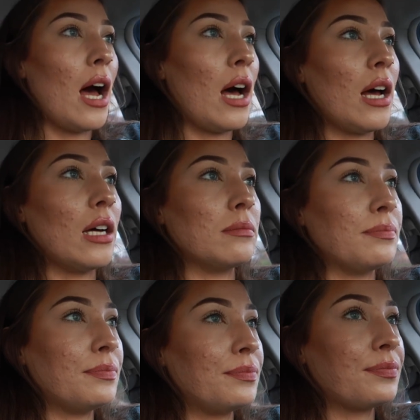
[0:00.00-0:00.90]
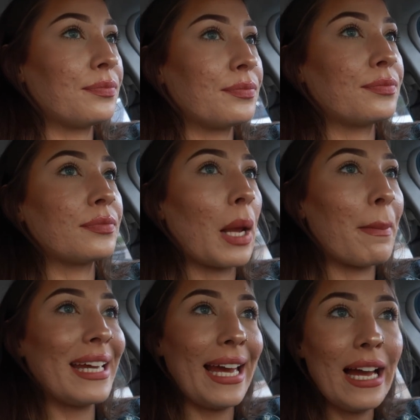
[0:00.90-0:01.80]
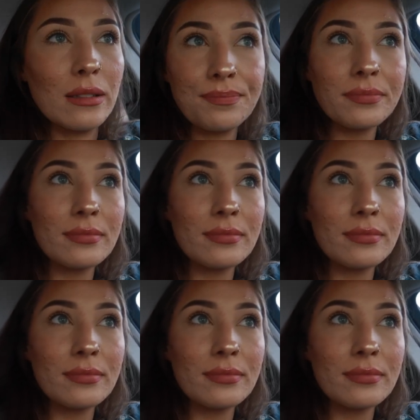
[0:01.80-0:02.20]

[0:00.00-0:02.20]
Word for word: Um, but yeah,